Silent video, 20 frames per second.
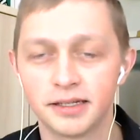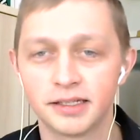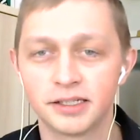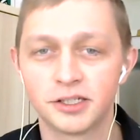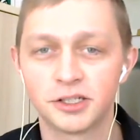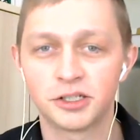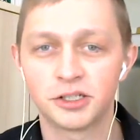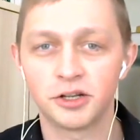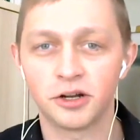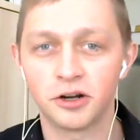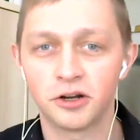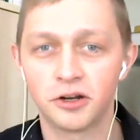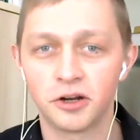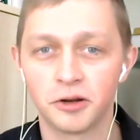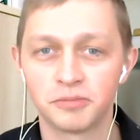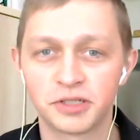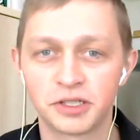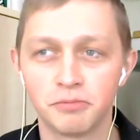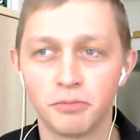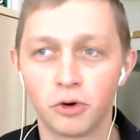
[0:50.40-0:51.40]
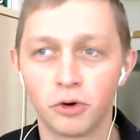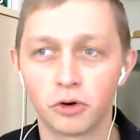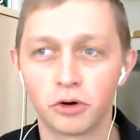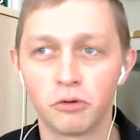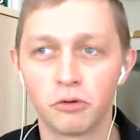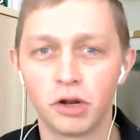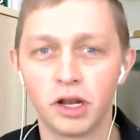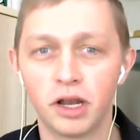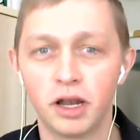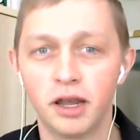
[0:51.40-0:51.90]
startups
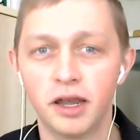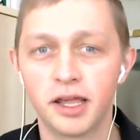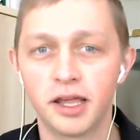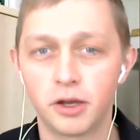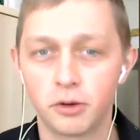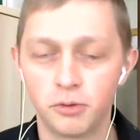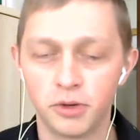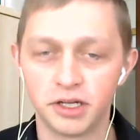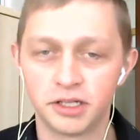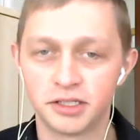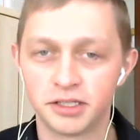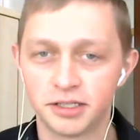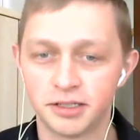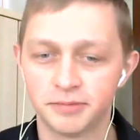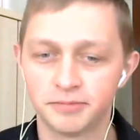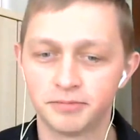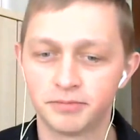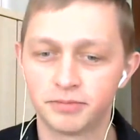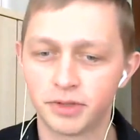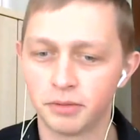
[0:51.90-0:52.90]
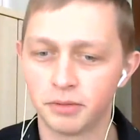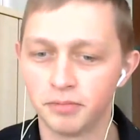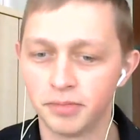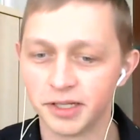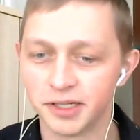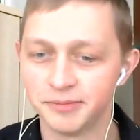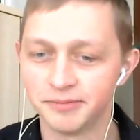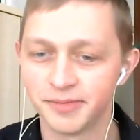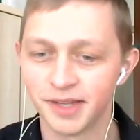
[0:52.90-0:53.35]
more liquid, probably.